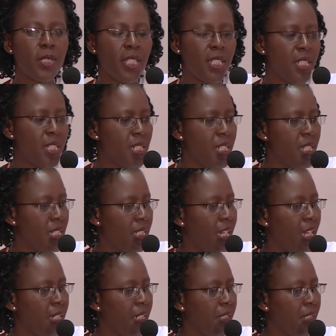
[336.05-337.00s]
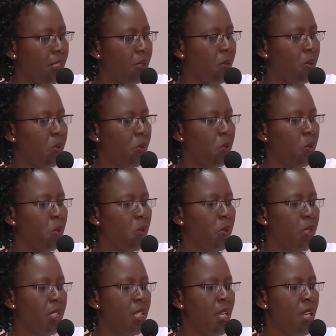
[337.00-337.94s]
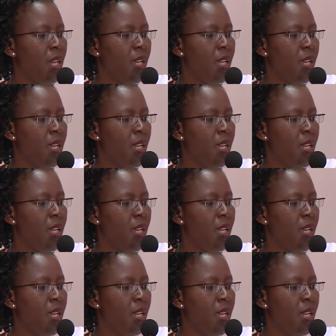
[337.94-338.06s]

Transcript: and it is currently ongoing.